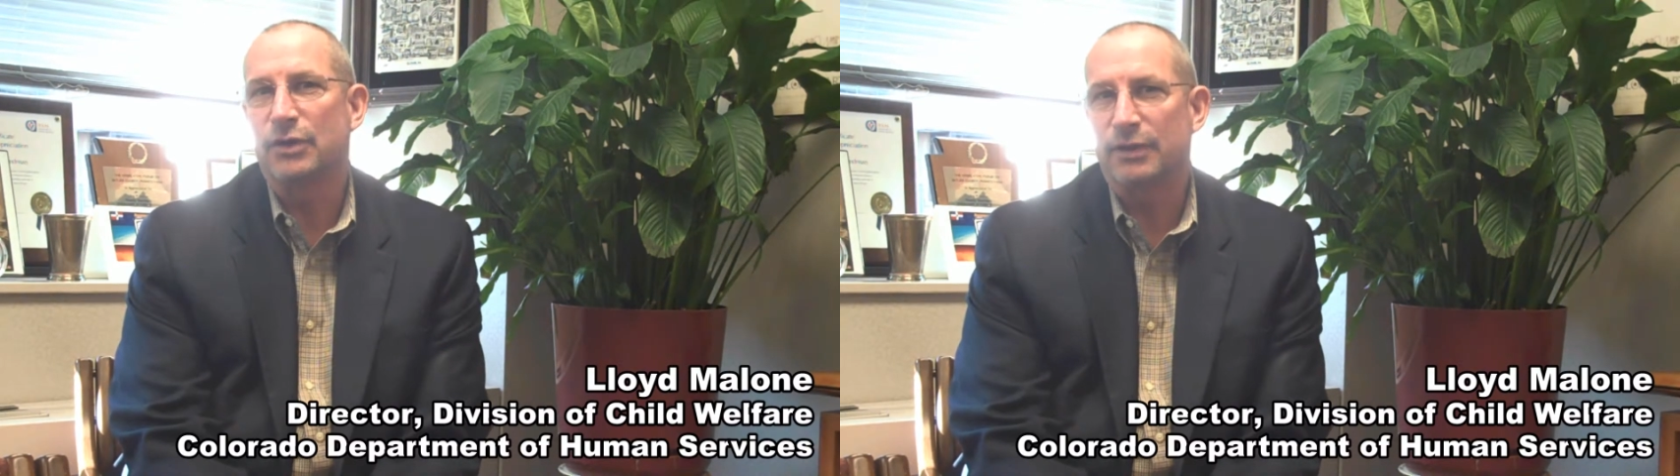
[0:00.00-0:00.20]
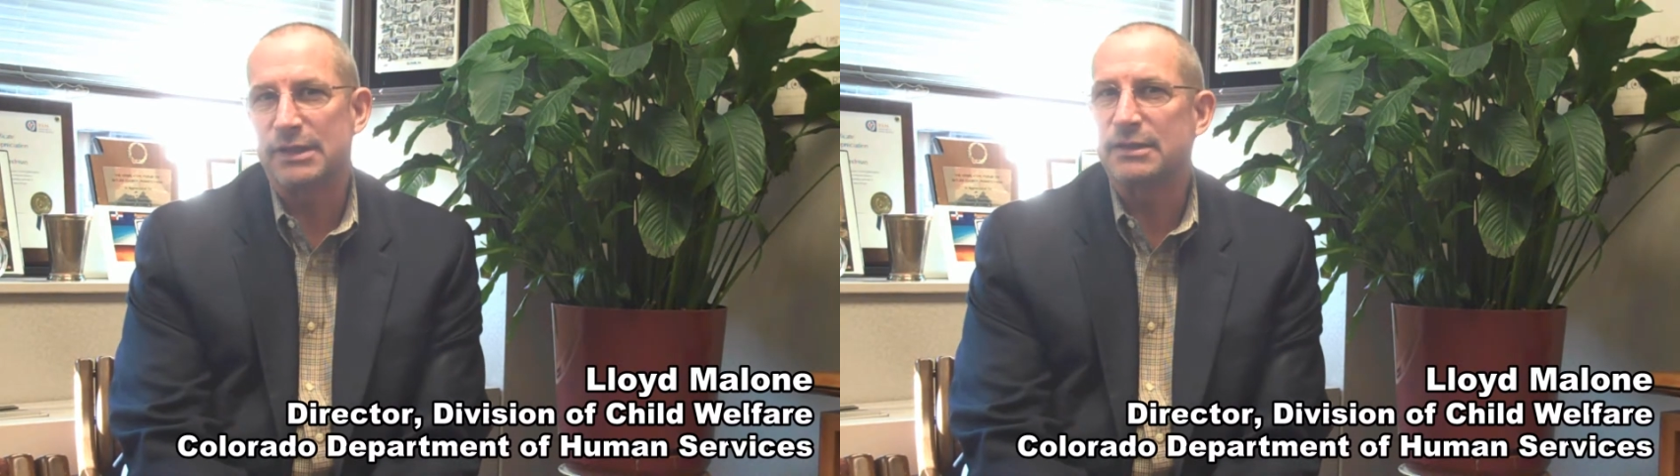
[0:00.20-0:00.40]

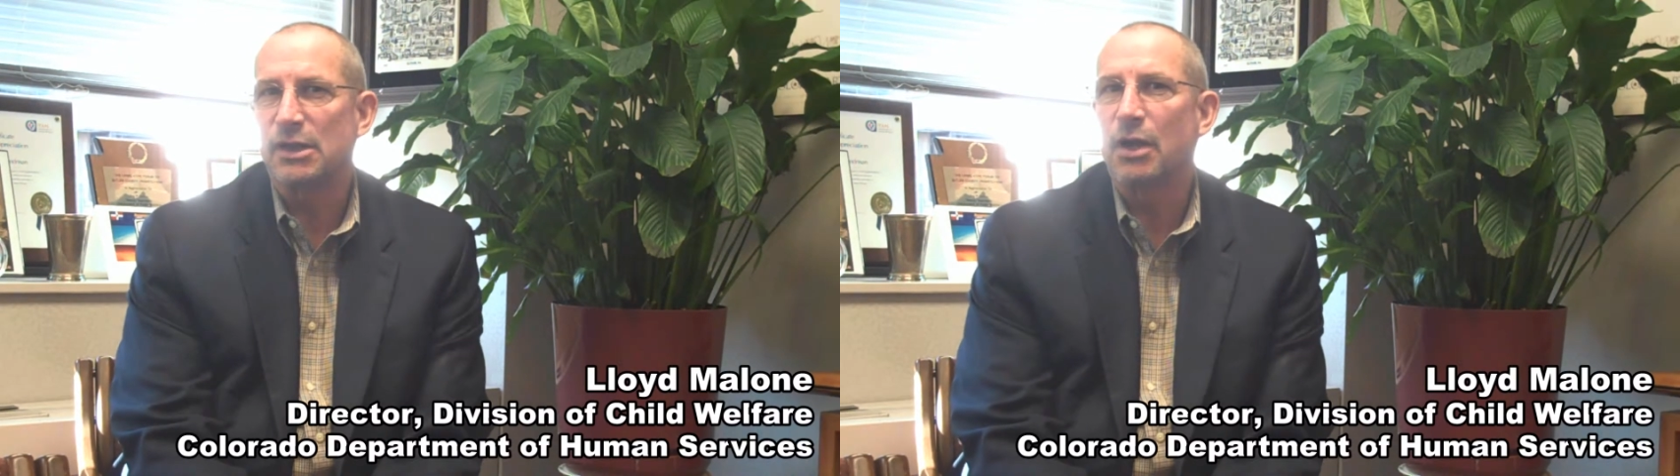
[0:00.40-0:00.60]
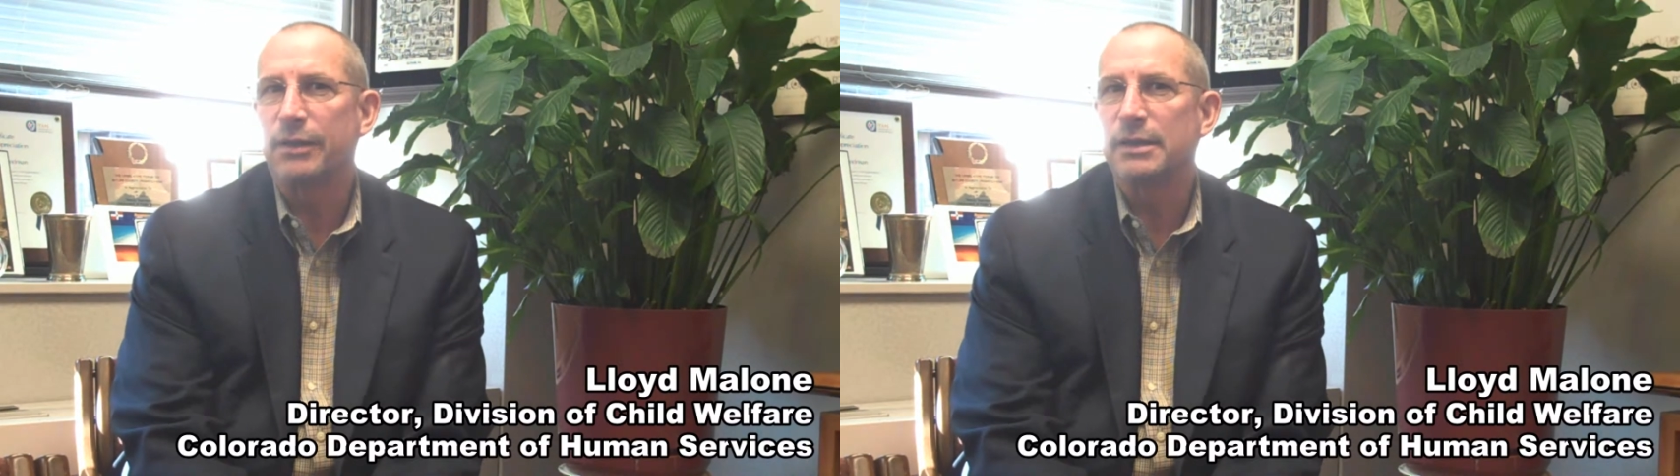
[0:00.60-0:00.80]
because I
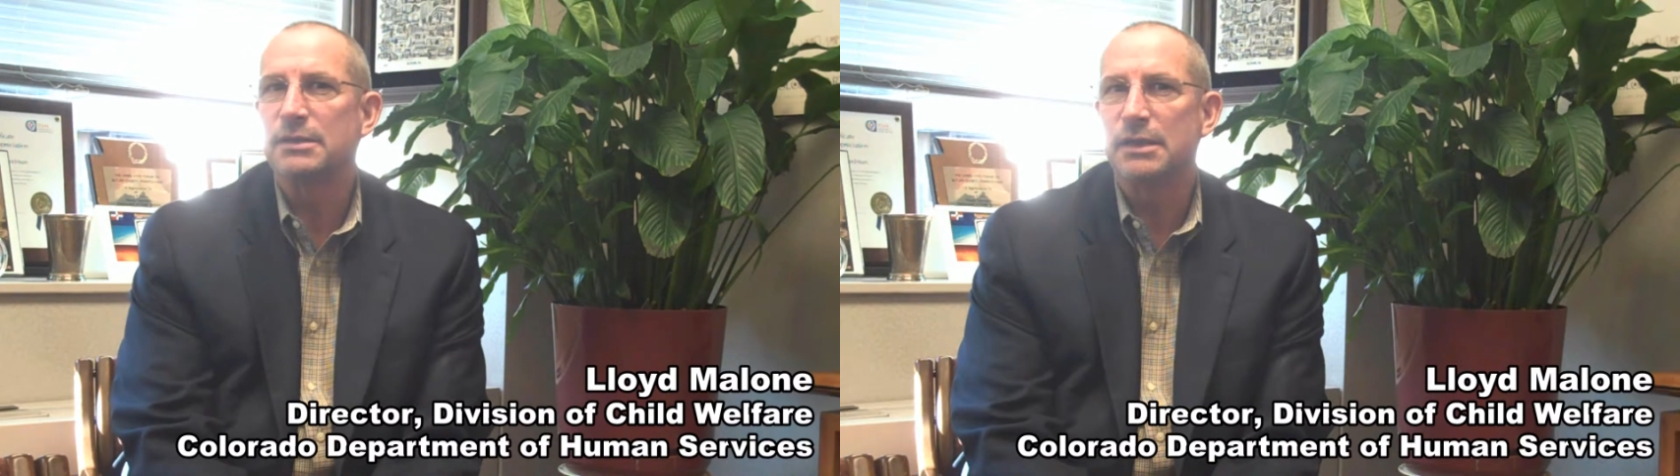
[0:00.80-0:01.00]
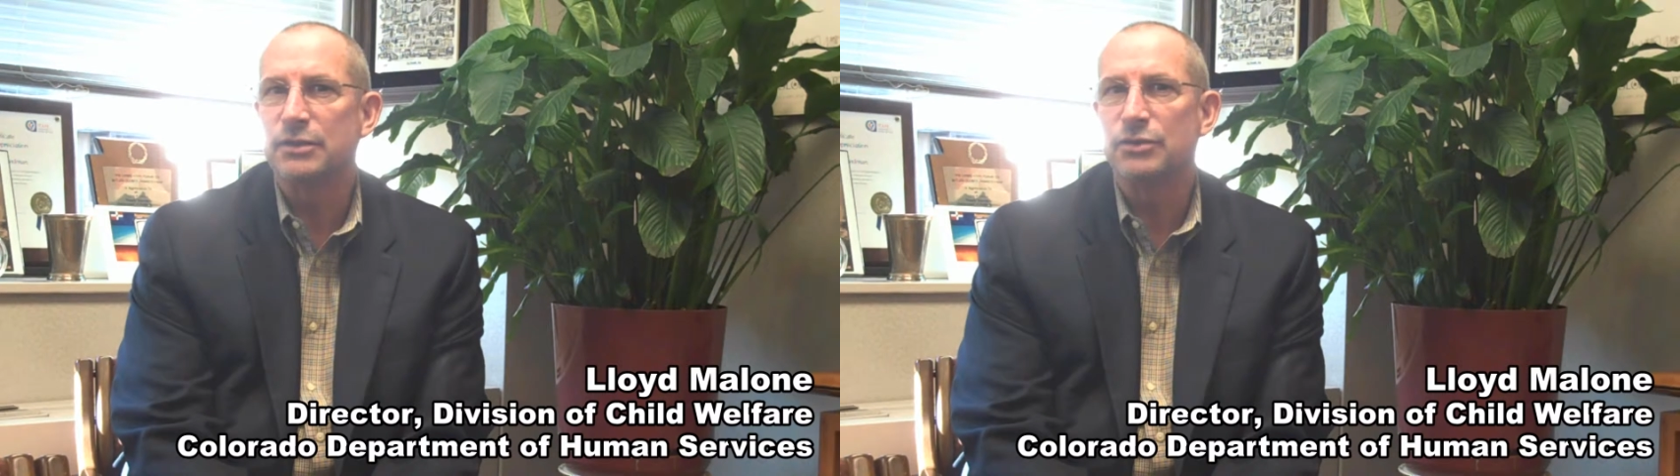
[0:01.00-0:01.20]
saw
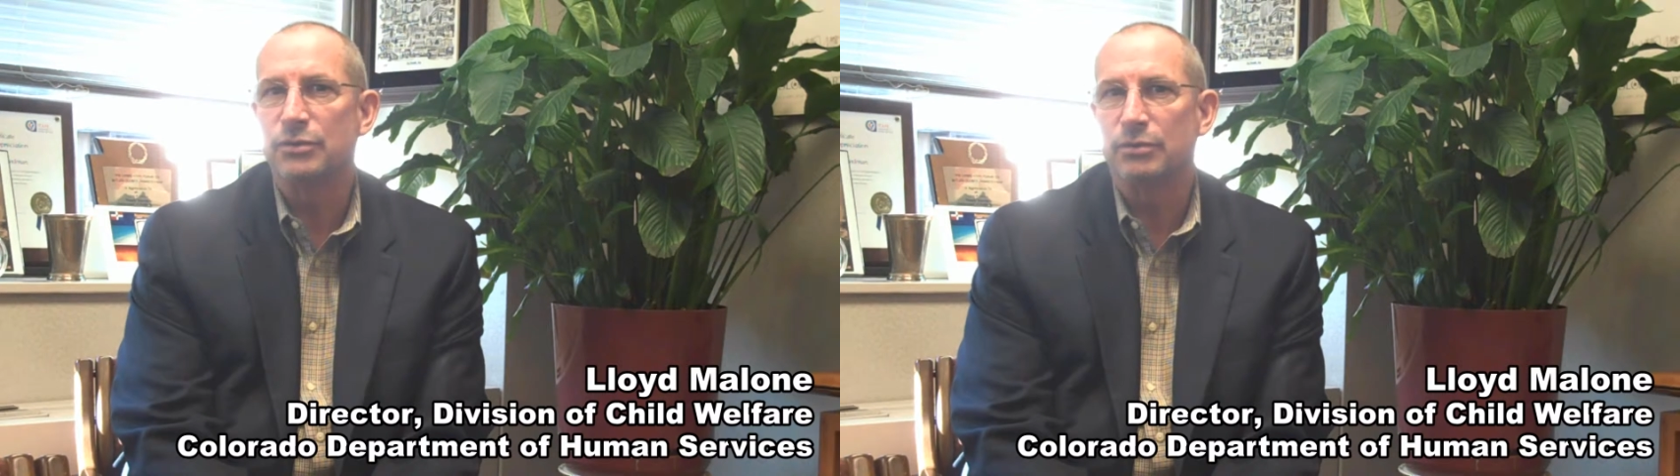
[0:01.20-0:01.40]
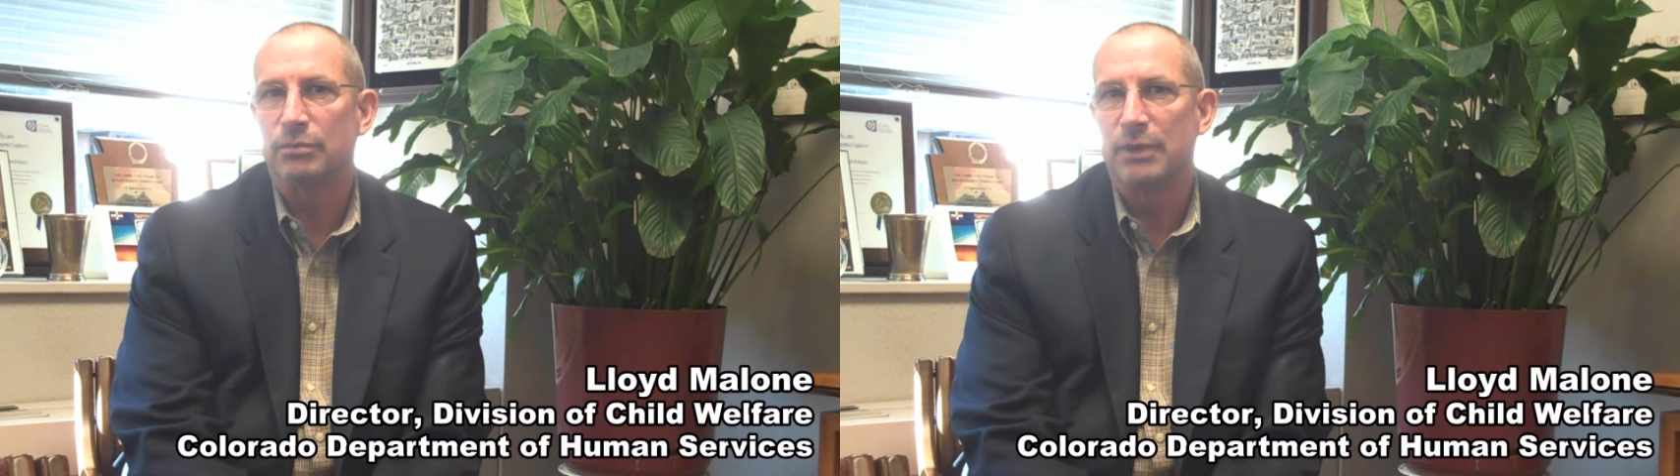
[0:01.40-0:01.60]
this issue